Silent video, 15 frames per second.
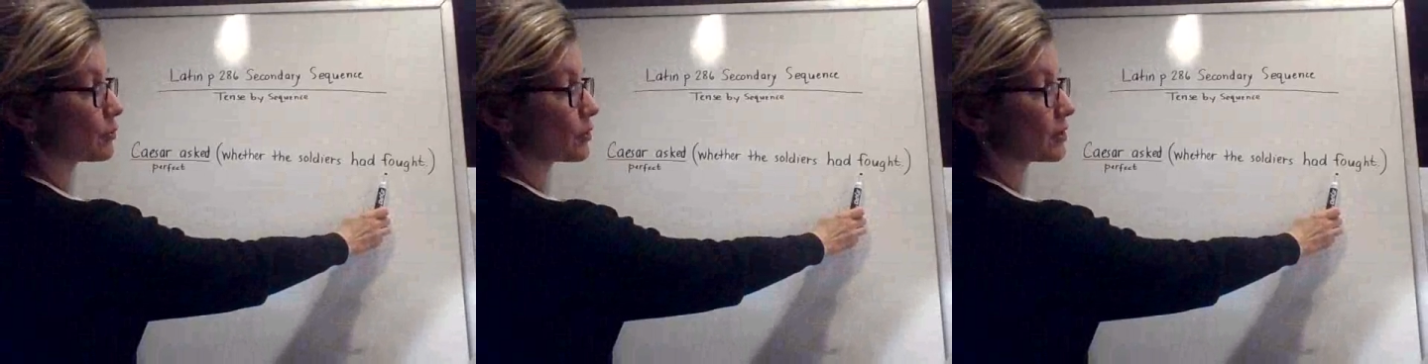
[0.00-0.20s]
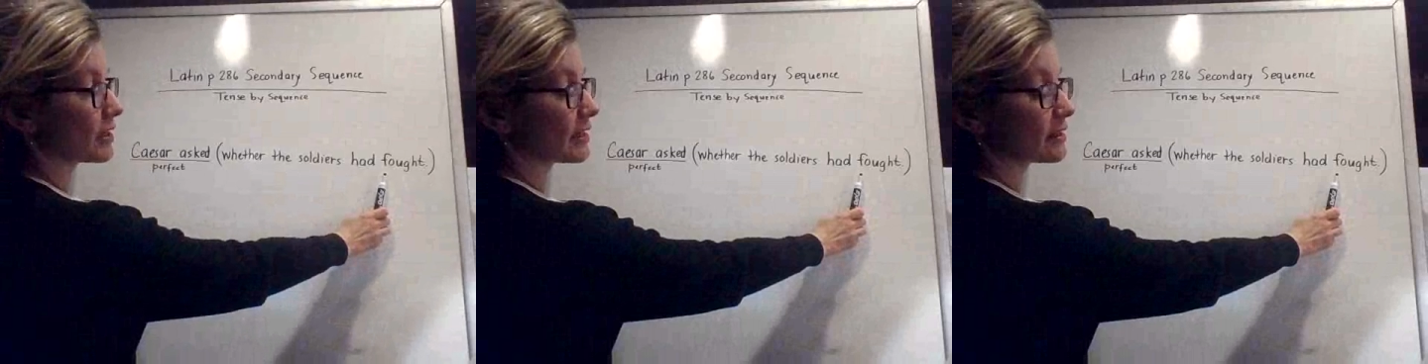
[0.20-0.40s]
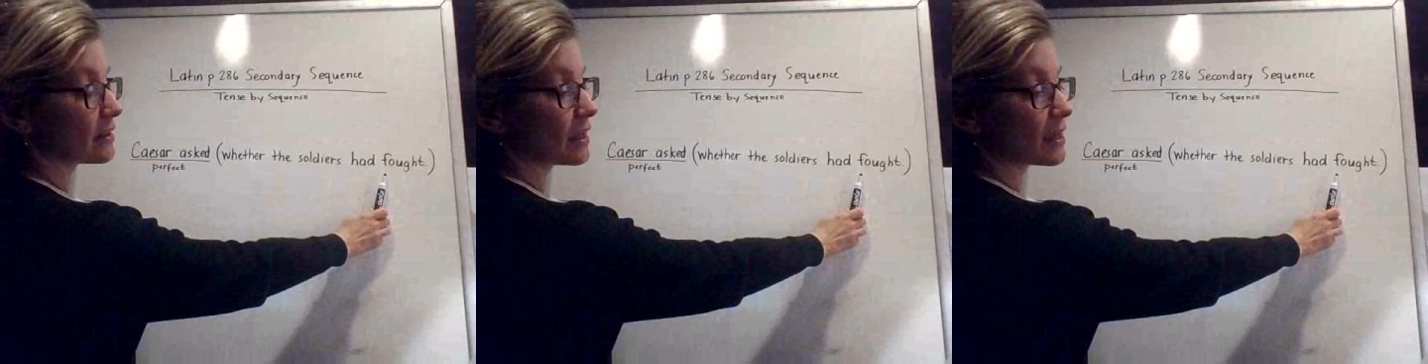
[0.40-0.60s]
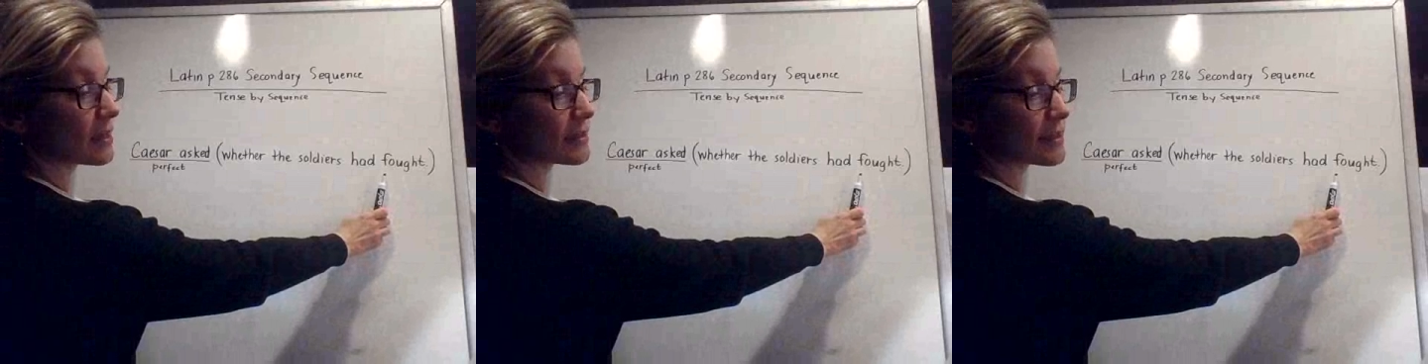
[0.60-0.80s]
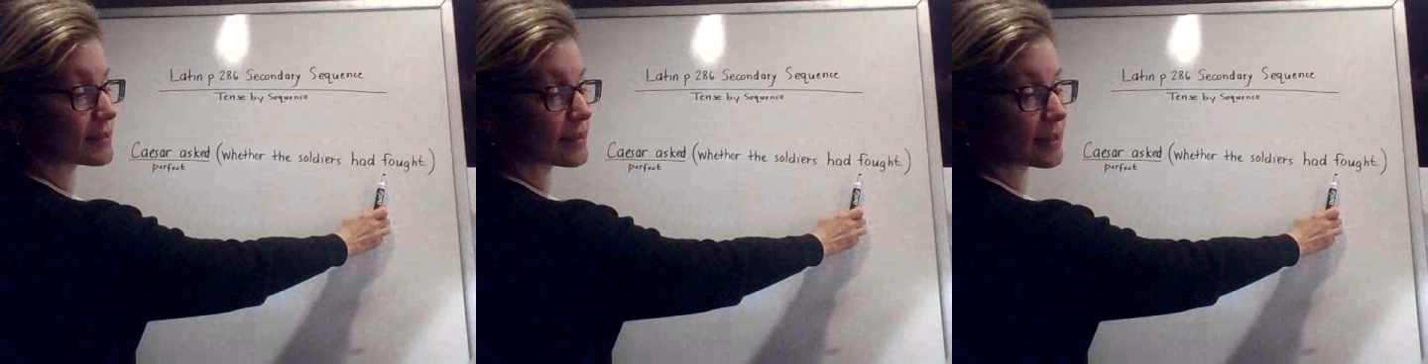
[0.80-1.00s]
subordinating
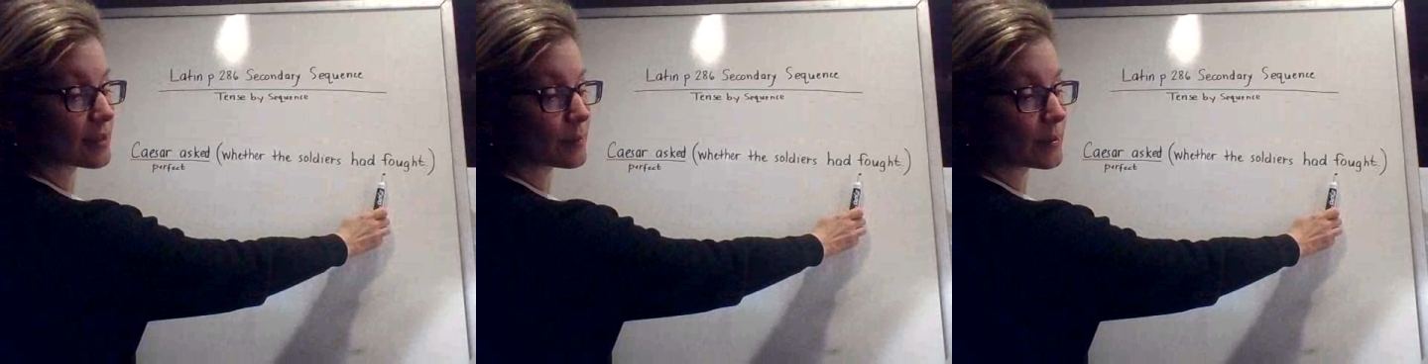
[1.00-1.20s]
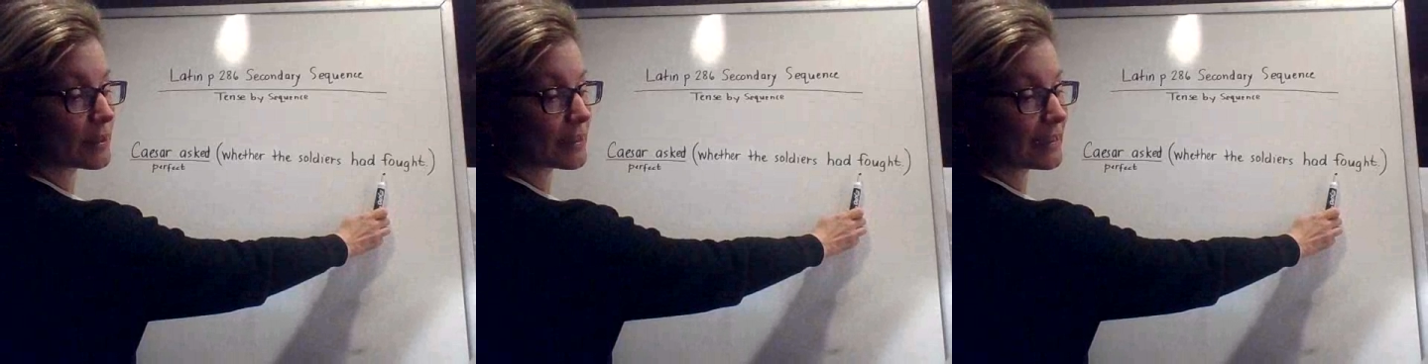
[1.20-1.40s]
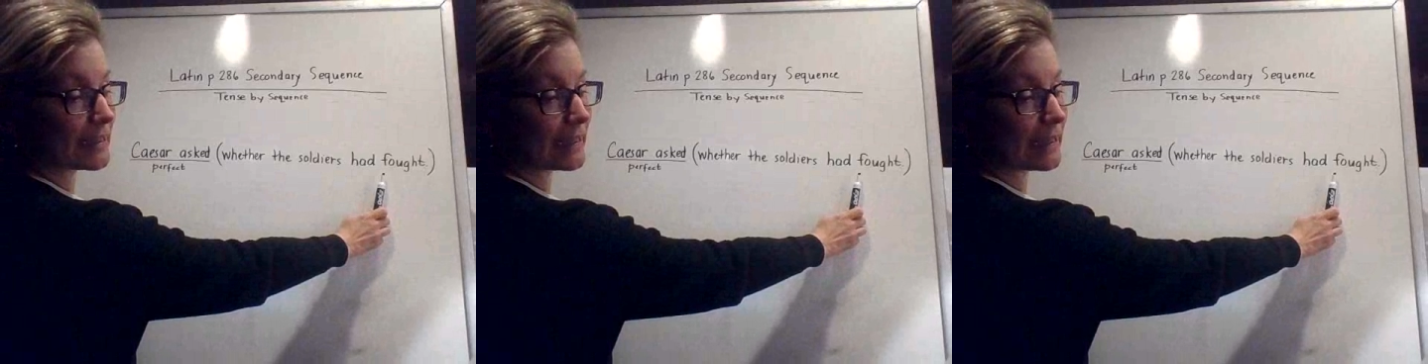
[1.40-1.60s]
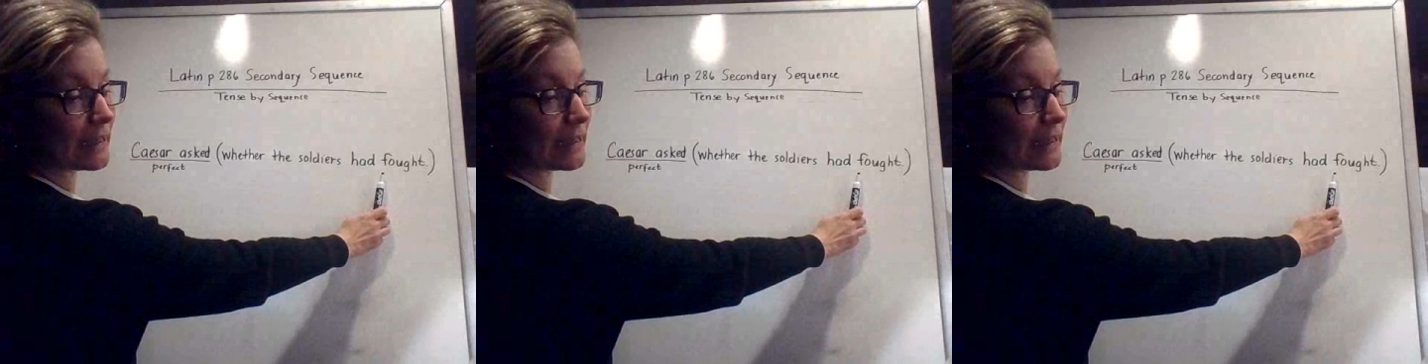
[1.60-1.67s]
clause is going to be in